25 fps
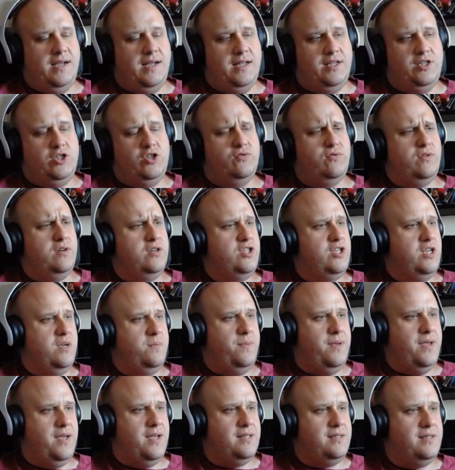a Jirachi
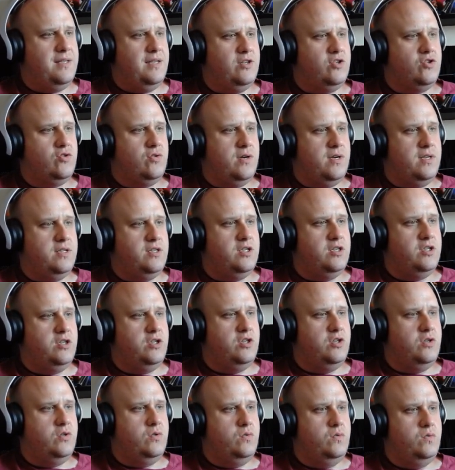appeared and it tried to
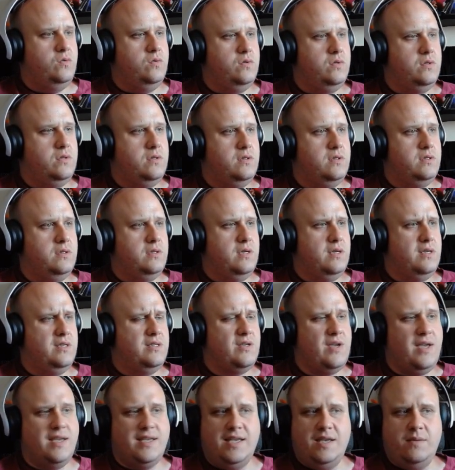use
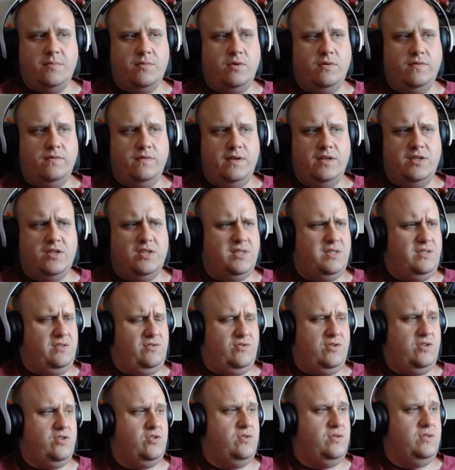psychic move. It
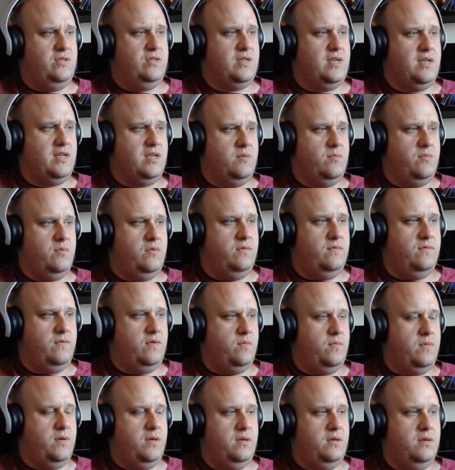tried to use a psychic move
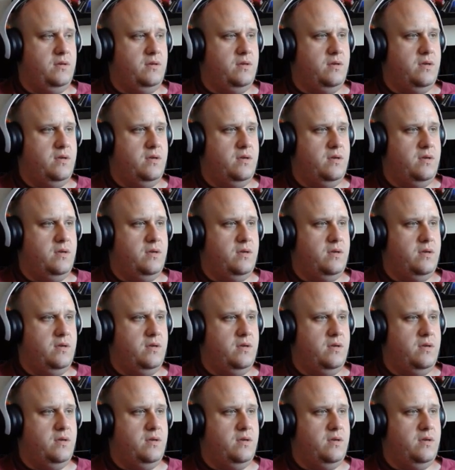on me.